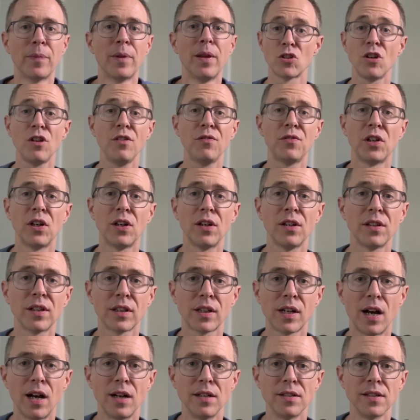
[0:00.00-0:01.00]
So you've
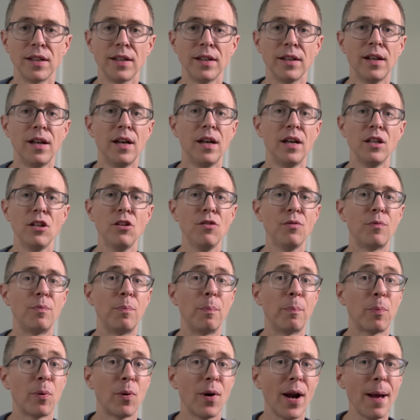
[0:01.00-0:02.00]
learned the content,
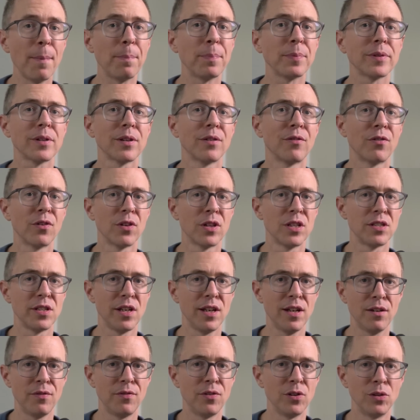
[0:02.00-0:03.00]
you've prepped for
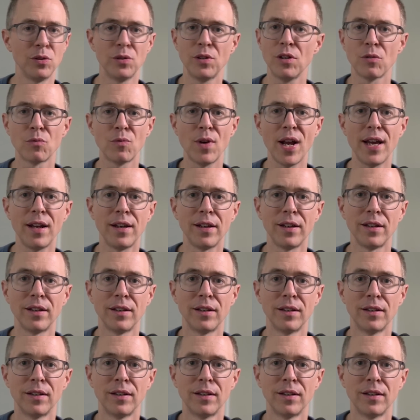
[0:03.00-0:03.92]
this interview, you're ready.